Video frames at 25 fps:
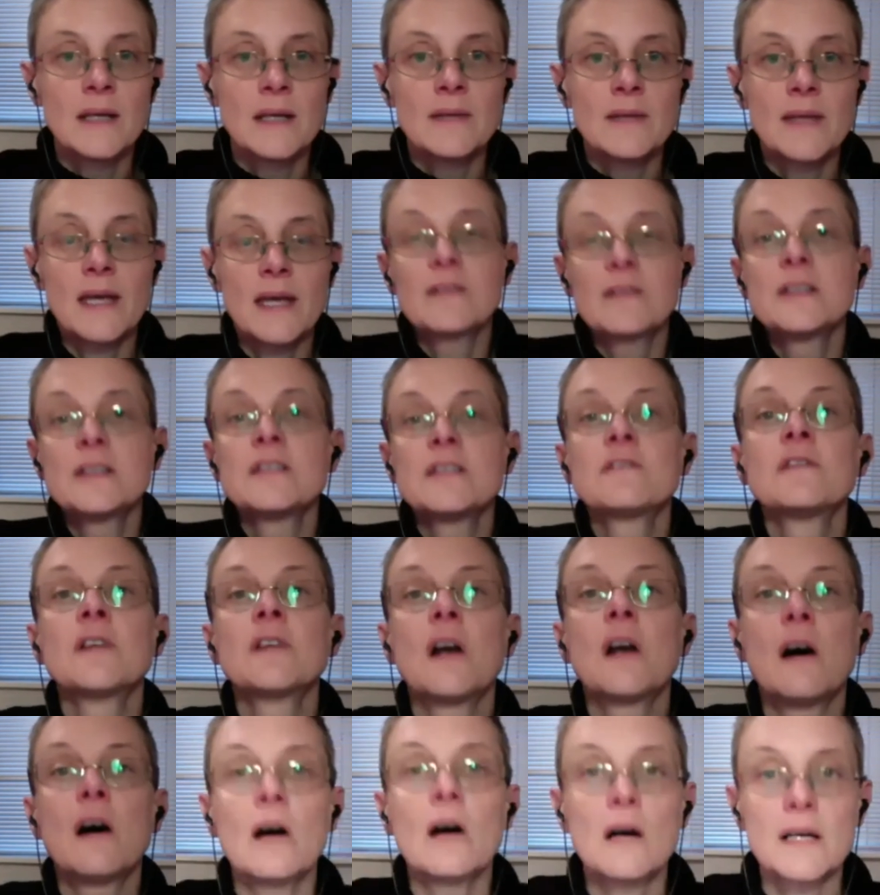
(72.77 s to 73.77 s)
They have a different
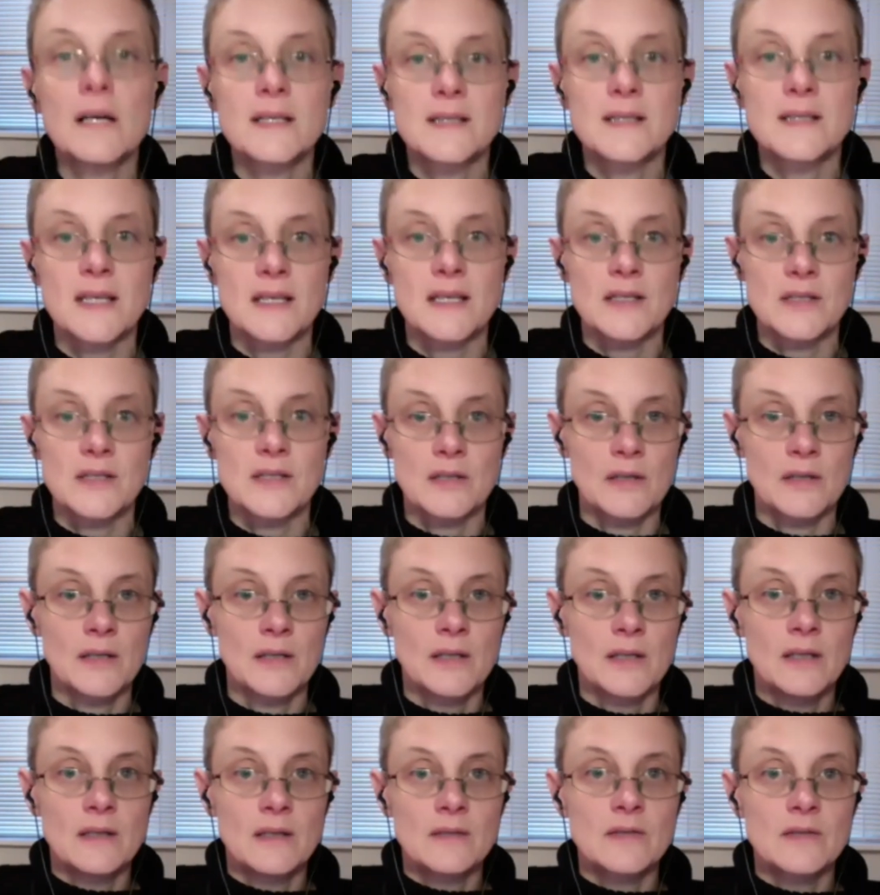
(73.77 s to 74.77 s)
architecture
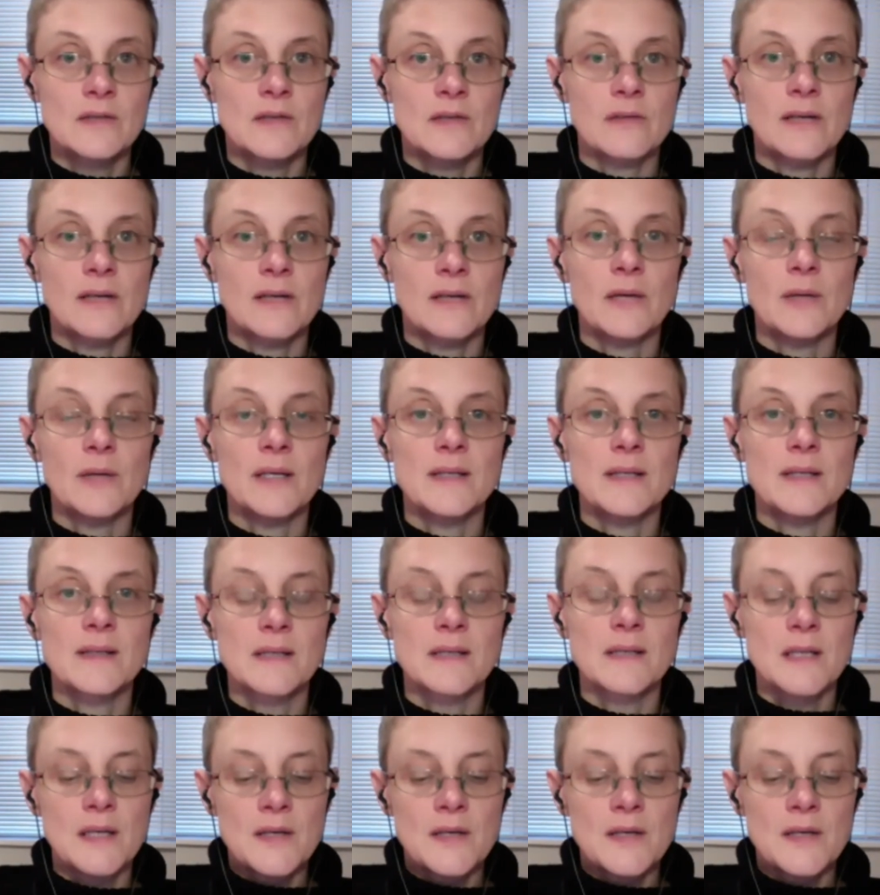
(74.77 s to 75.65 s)
to their airways.